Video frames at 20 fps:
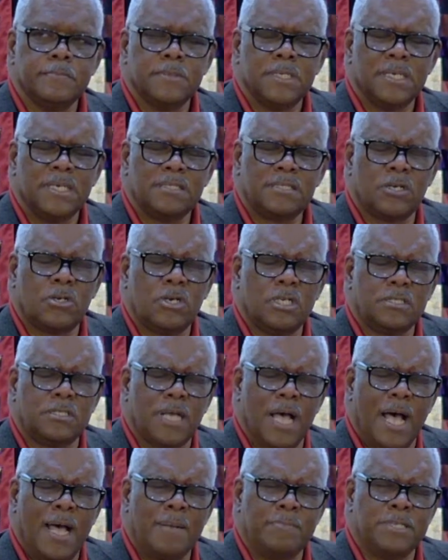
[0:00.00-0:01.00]
It's a good
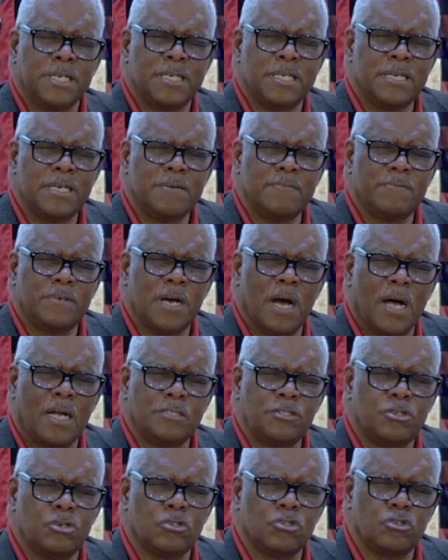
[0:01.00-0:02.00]
time to give
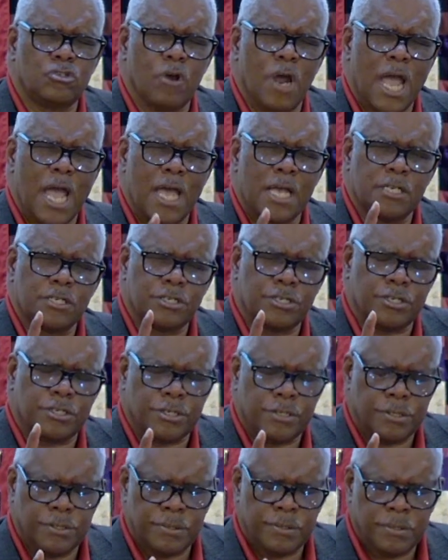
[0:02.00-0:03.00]
God your trash.
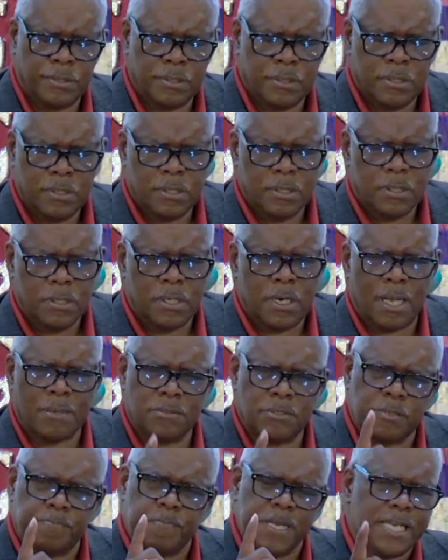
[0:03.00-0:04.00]
I'm
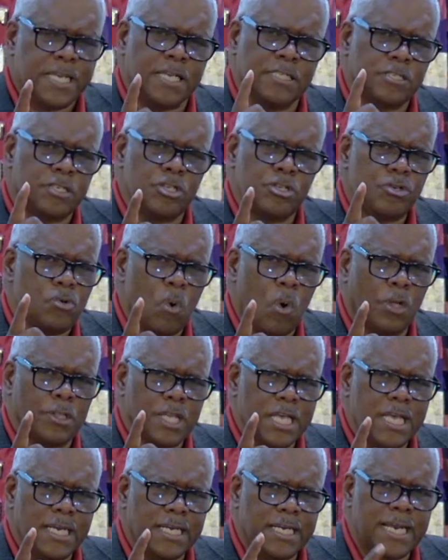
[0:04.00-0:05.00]
speaking to you on
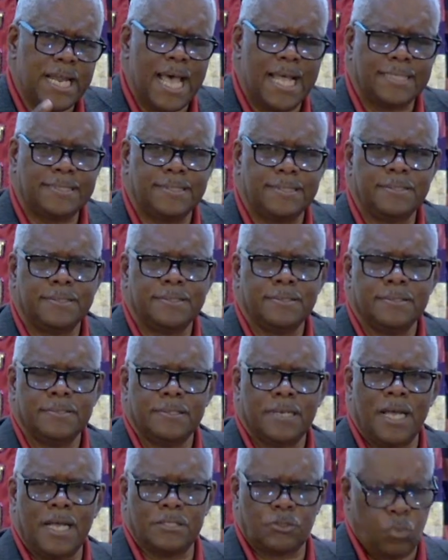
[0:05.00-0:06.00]
the internet
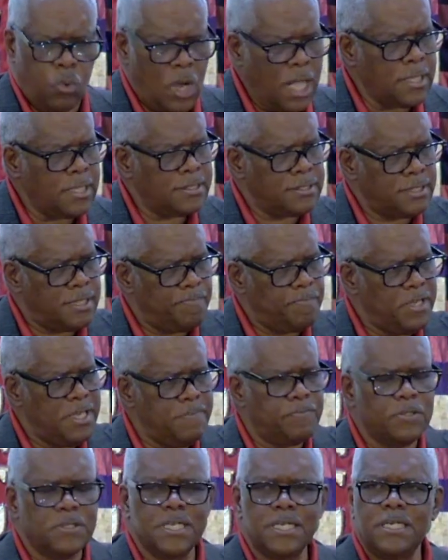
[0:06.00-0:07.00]
as well as the
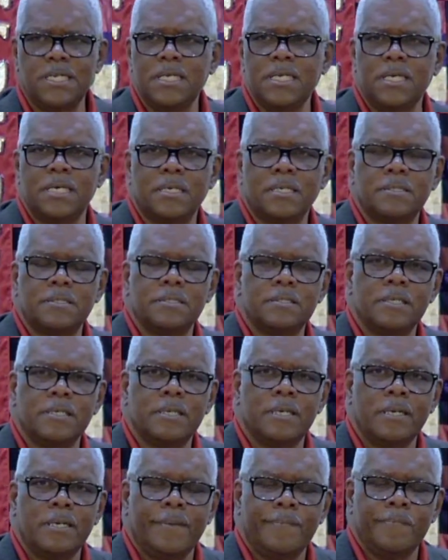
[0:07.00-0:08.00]
people in here.
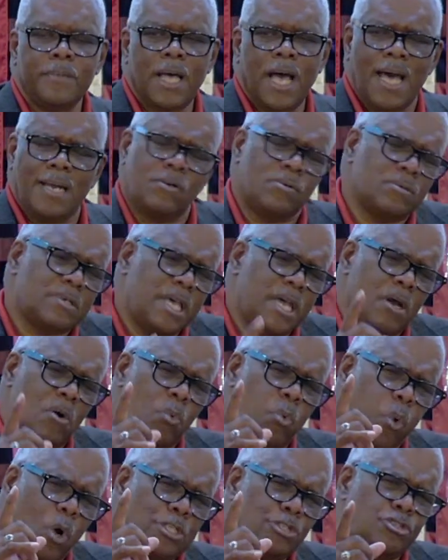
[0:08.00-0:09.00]
I don't care
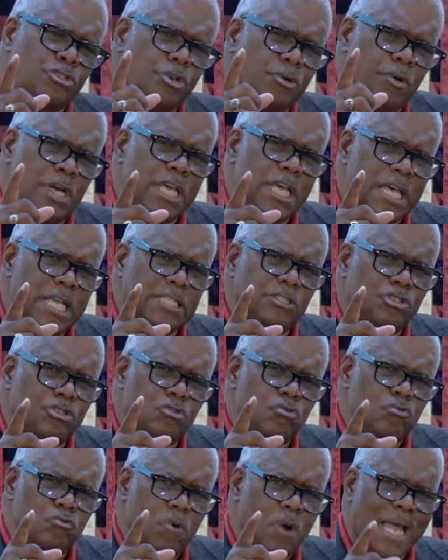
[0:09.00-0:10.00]
what you're
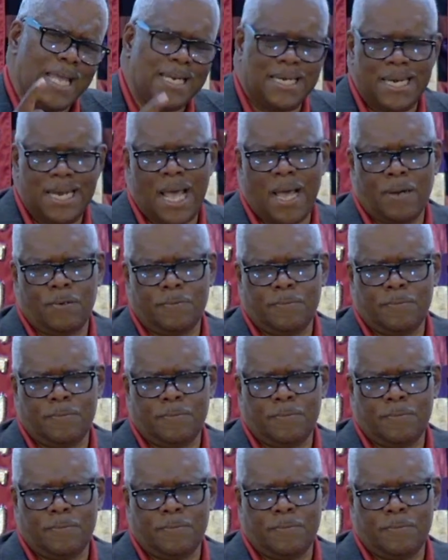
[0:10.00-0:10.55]
into right now.